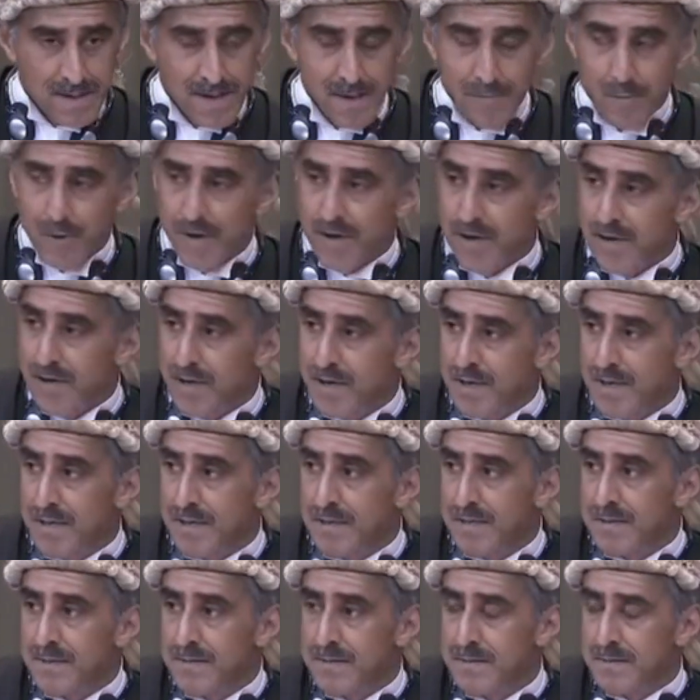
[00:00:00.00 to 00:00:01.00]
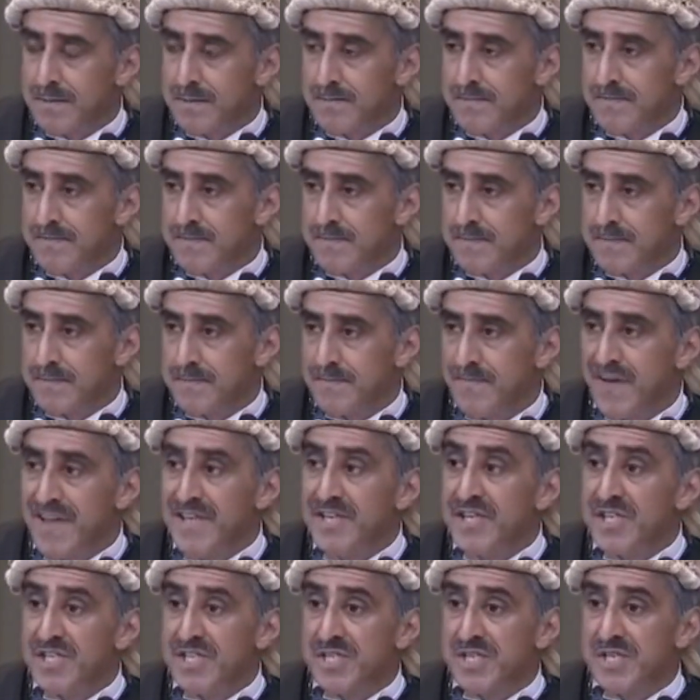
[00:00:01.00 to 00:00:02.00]
And one
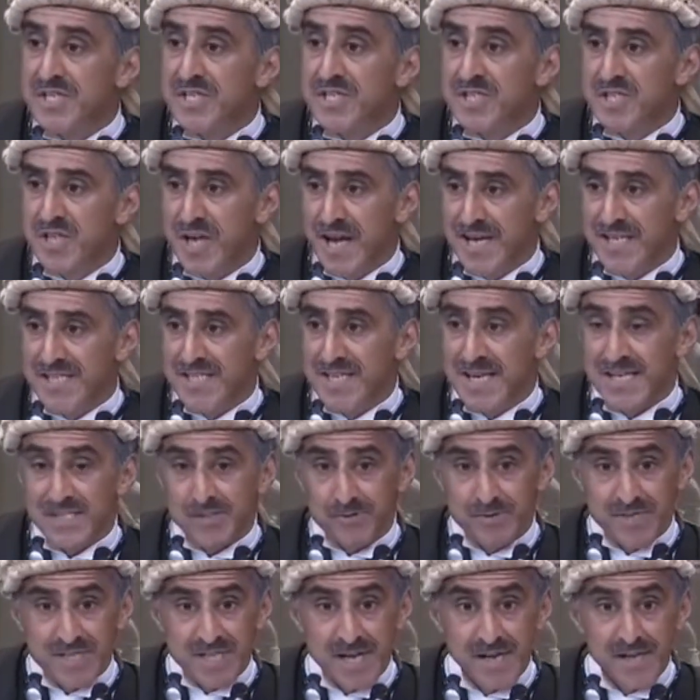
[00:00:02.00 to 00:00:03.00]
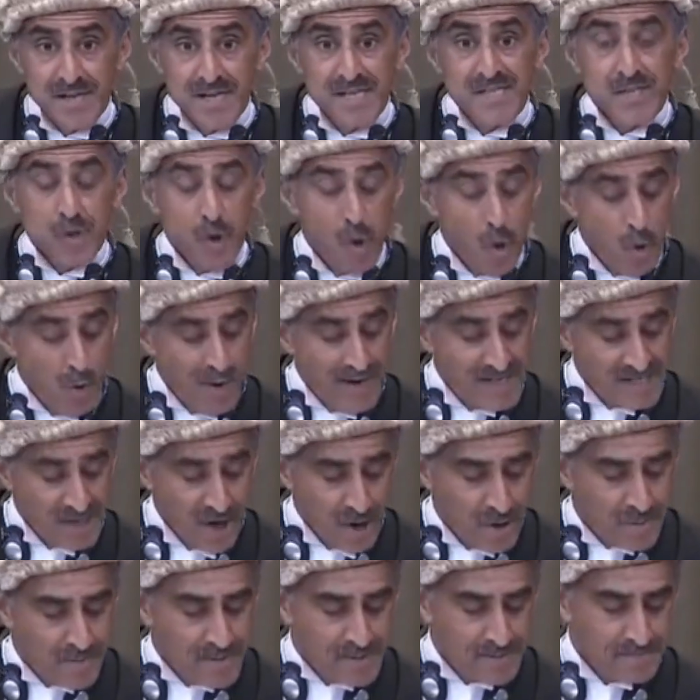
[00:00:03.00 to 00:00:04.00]
ventures to suggest, as a result, there's always
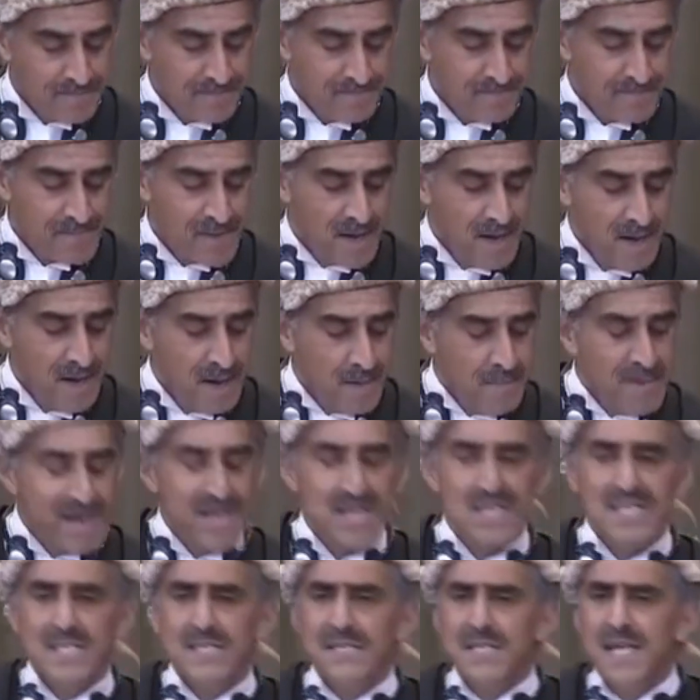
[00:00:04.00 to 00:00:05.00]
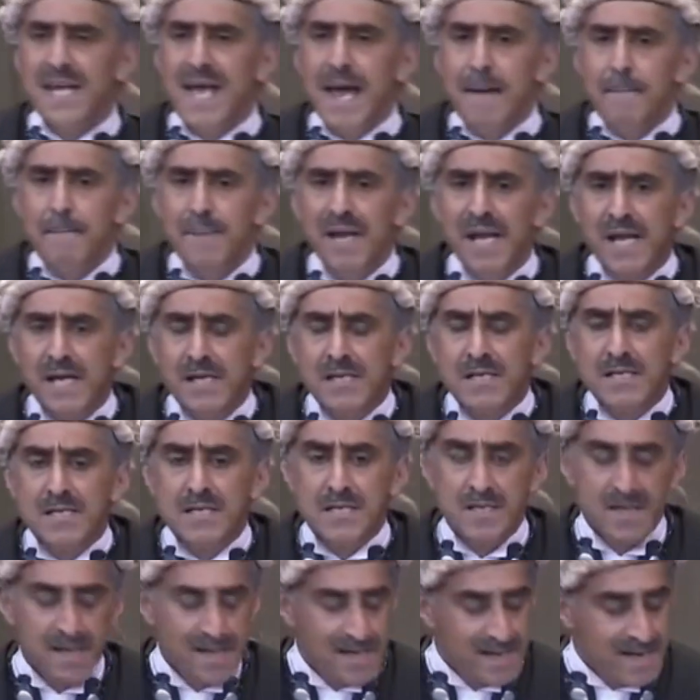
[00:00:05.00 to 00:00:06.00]
hope. Because the
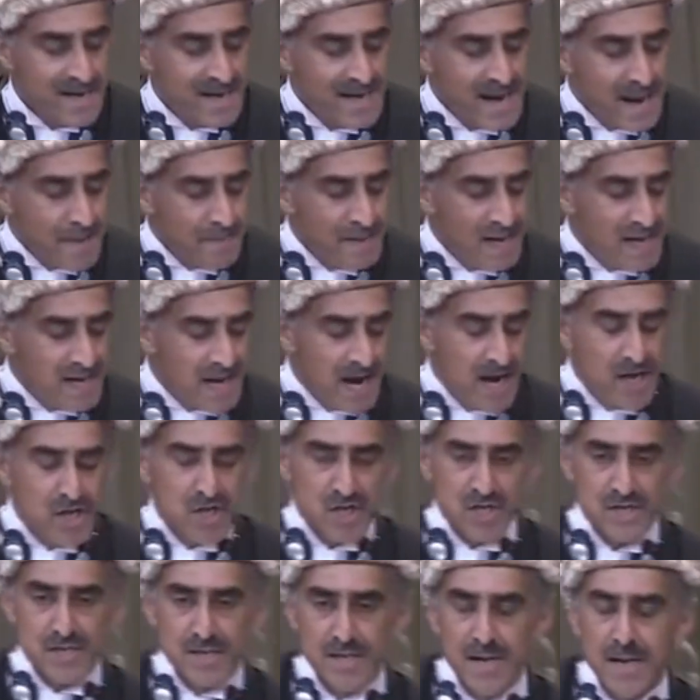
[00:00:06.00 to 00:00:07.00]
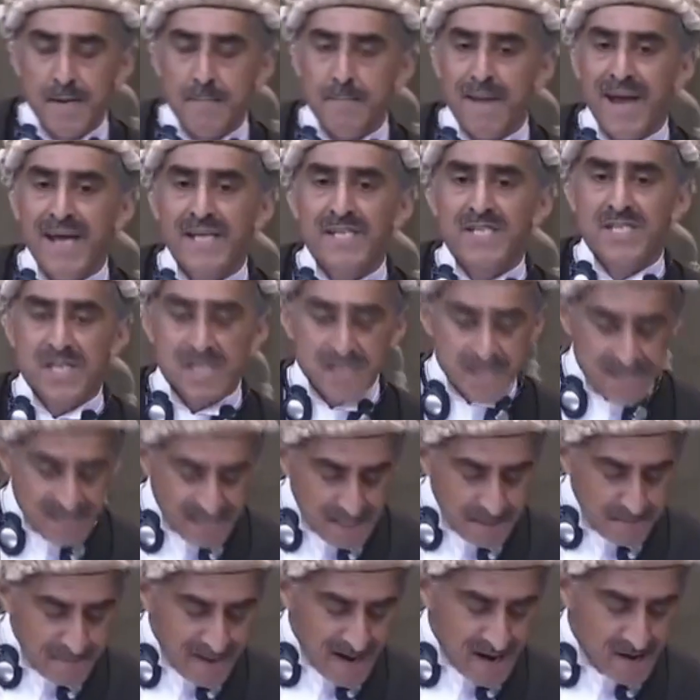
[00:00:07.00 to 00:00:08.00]
applicant, in application, page
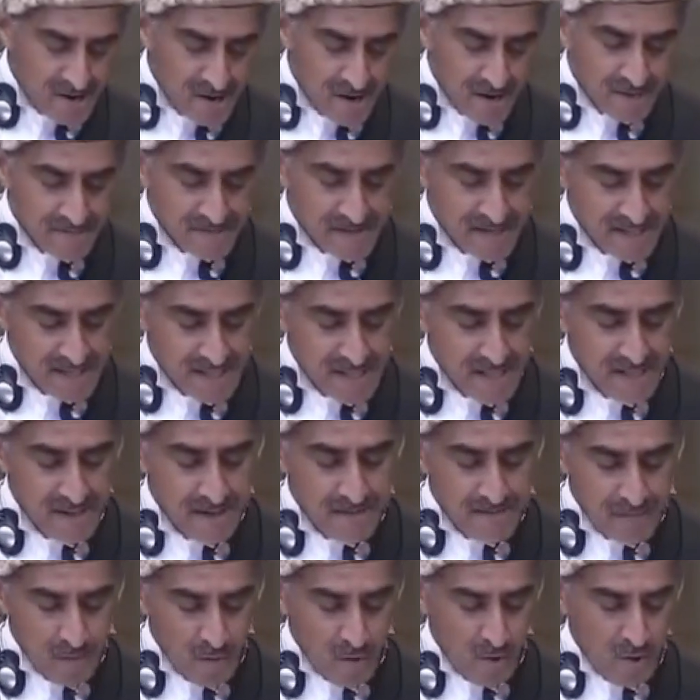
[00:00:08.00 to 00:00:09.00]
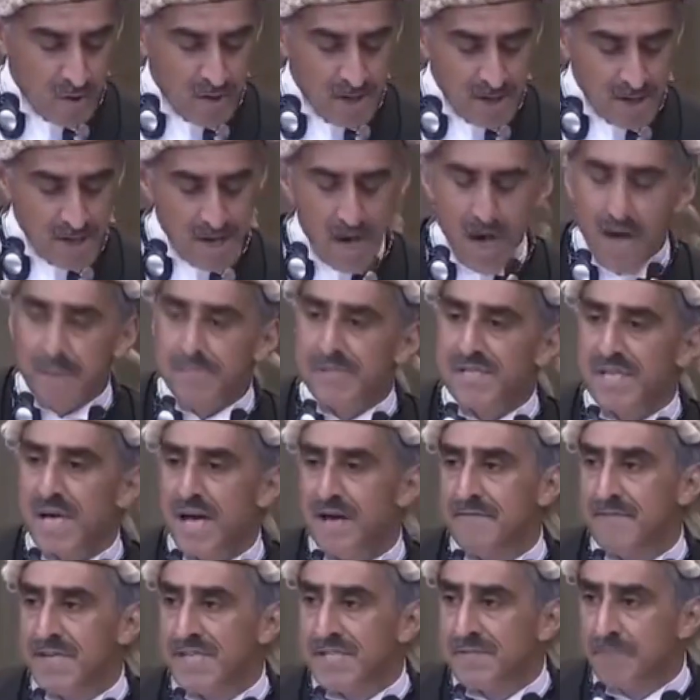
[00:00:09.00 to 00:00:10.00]
16, paragraph 34,
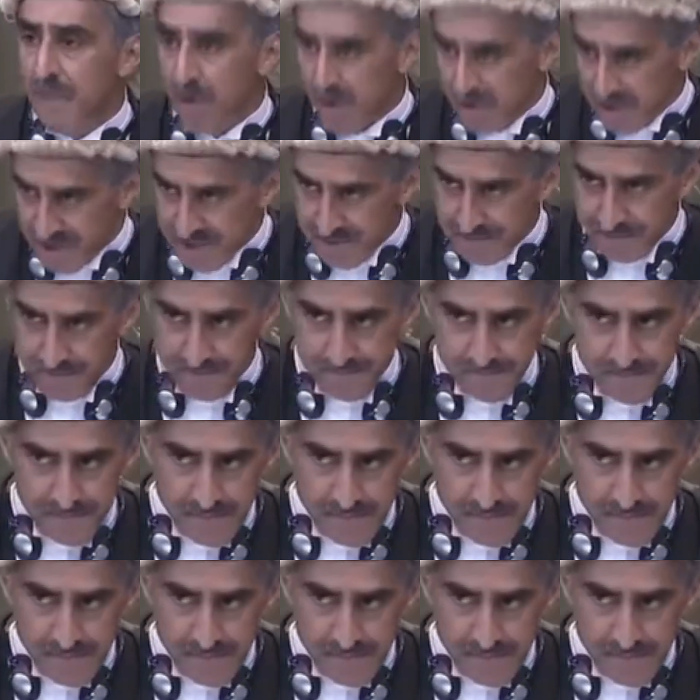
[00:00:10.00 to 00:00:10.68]
observed as follows.